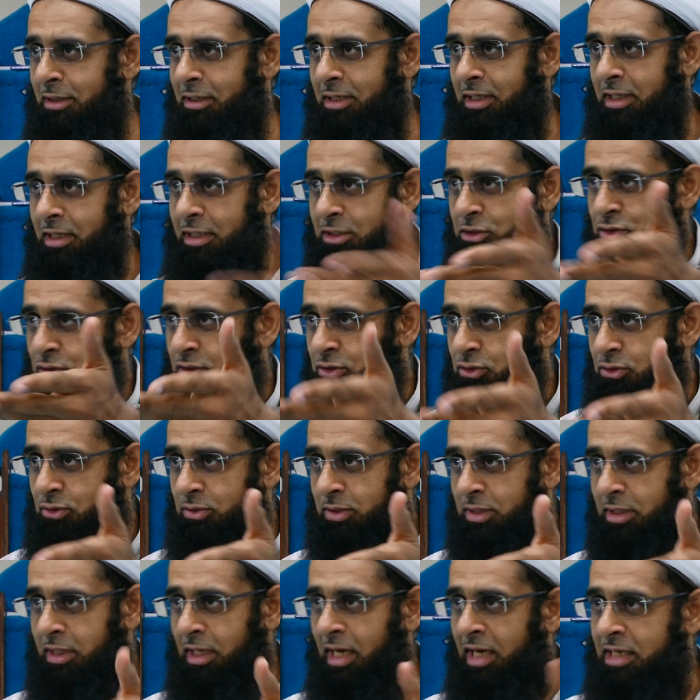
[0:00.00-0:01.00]
He should do
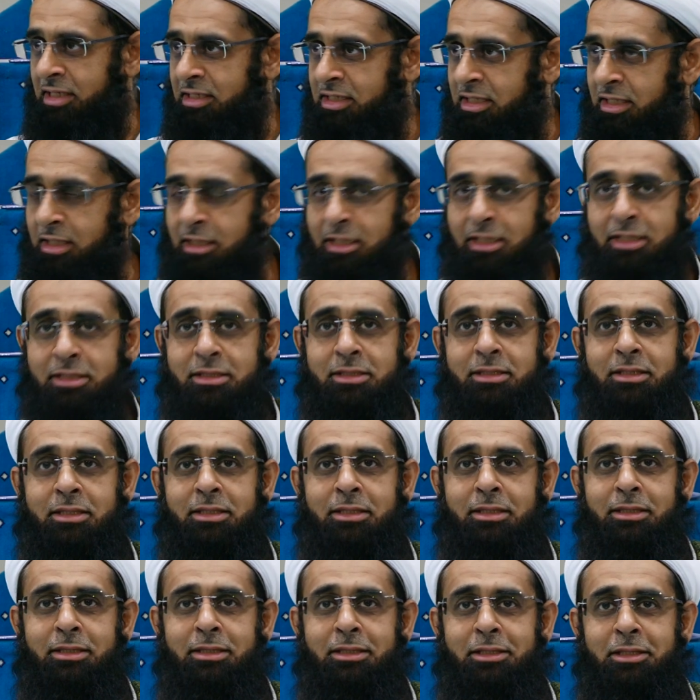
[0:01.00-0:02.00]
it. I did it
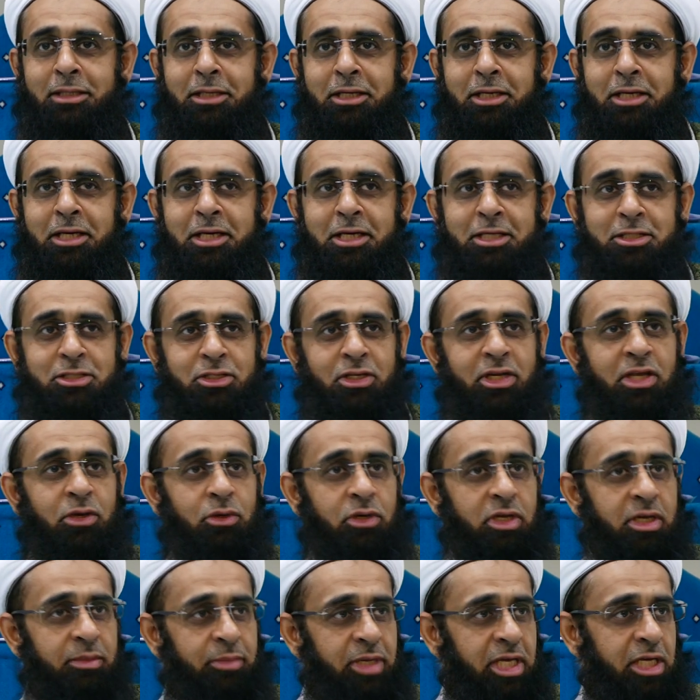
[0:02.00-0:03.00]
yesterday. So now you're
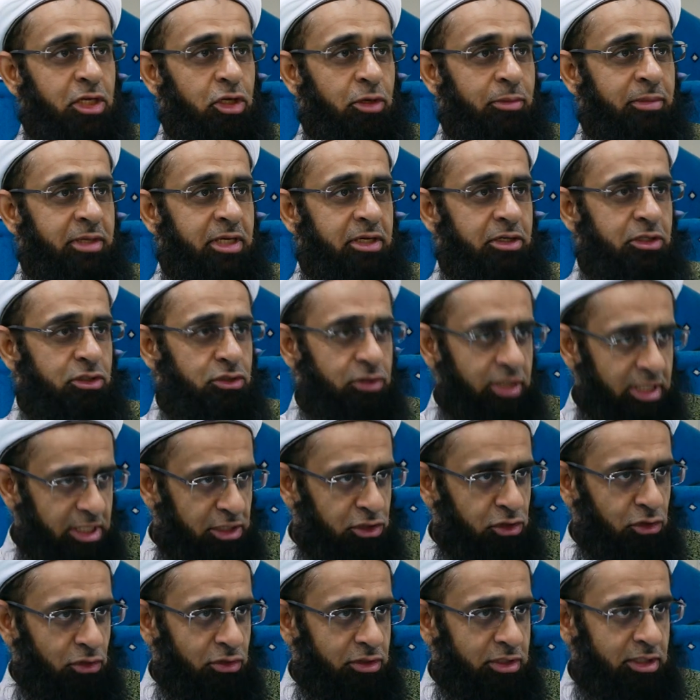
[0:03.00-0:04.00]
going to make it obligatory.
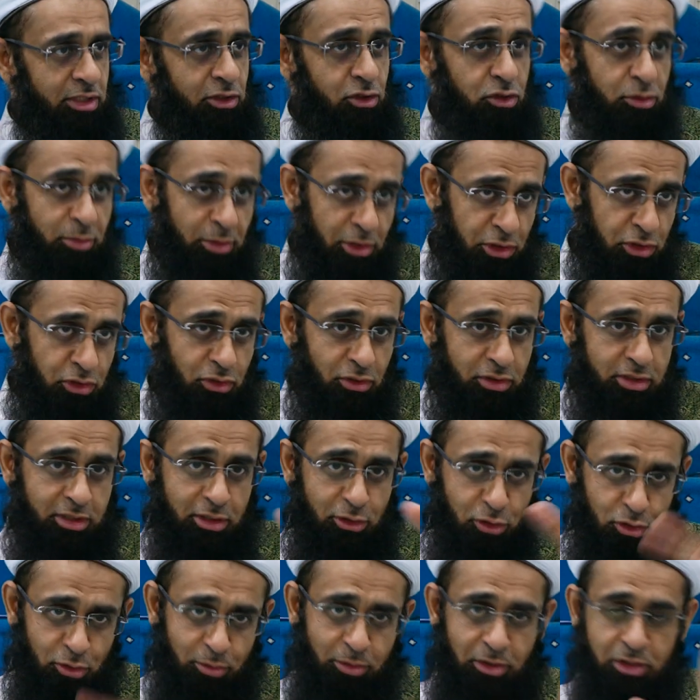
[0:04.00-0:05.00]
Today's your turn, Tomorrow's your
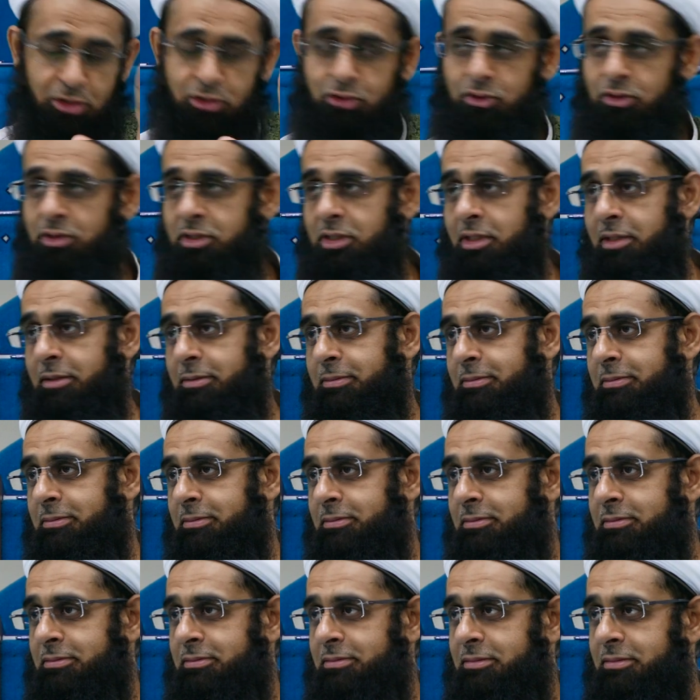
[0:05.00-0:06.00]
turn, Tomorrow's your turn.
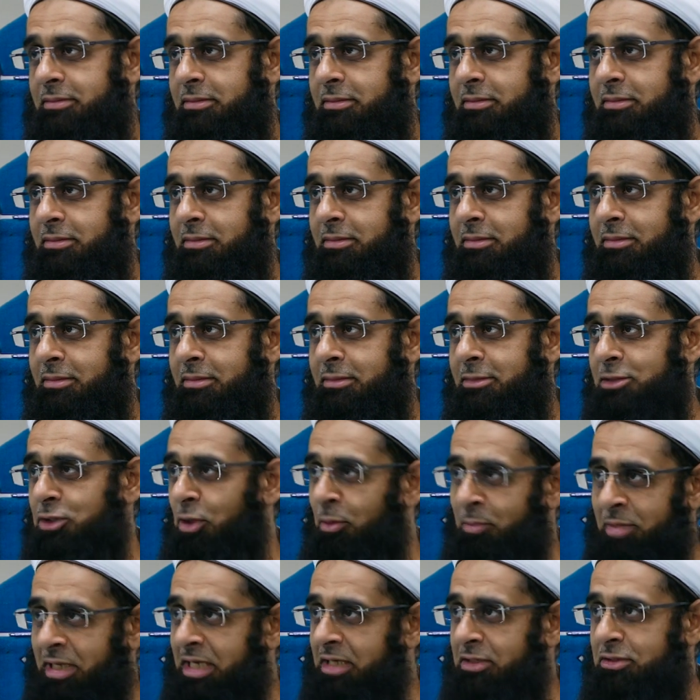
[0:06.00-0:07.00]
So
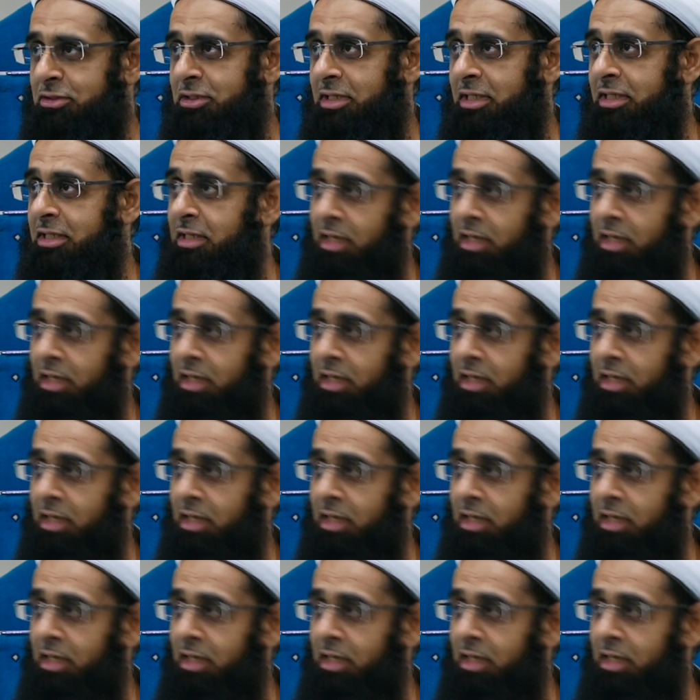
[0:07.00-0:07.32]
bigotry.